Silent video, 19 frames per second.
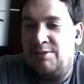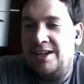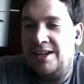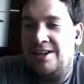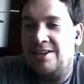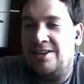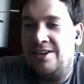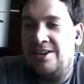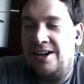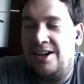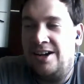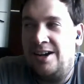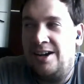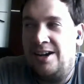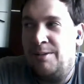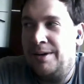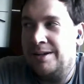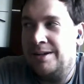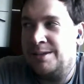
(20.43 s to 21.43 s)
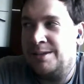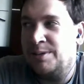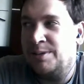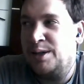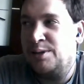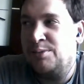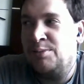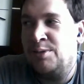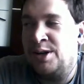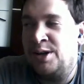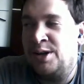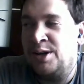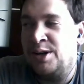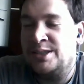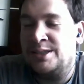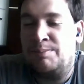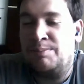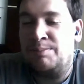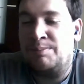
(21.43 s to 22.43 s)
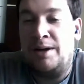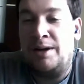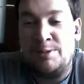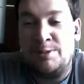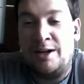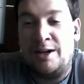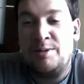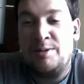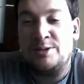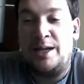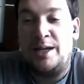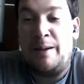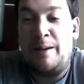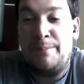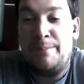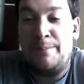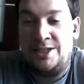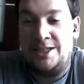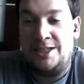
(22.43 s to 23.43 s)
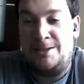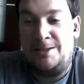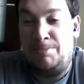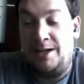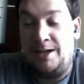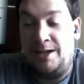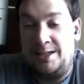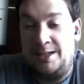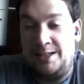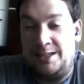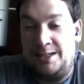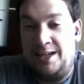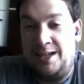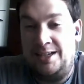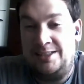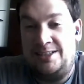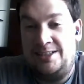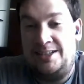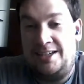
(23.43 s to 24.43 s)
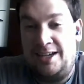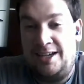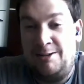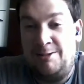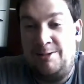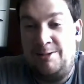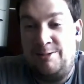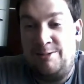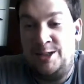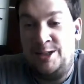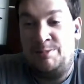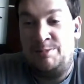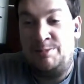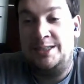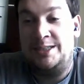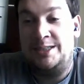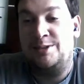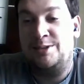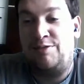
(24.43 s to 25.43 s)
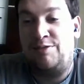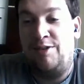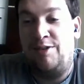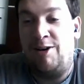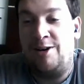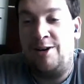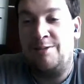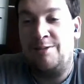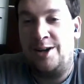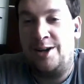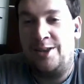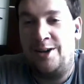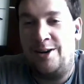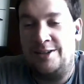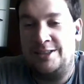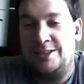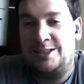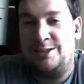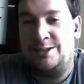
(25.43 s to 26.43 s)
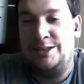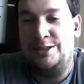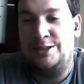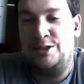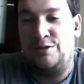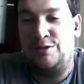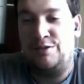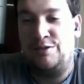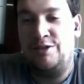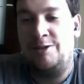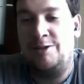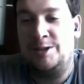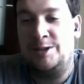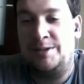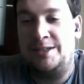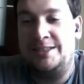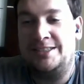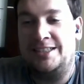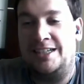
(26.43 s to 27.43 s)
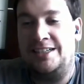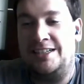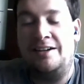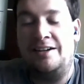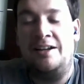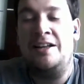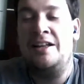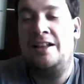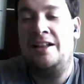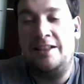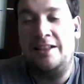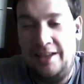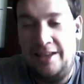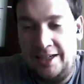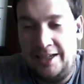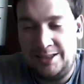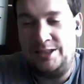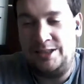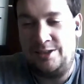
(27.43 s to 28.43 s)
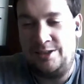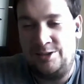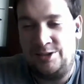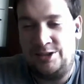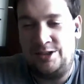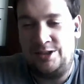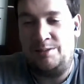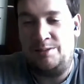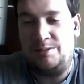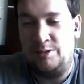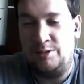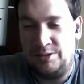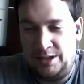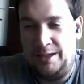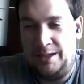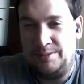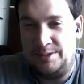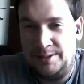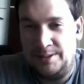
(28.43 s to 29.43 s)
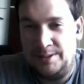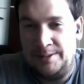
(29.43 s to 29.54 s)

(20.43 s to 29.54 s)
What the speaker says: we are about to begin what is possibly our most ambitious podcast to date, which means it was far and away the hardest to research for, which means I did less research than most times.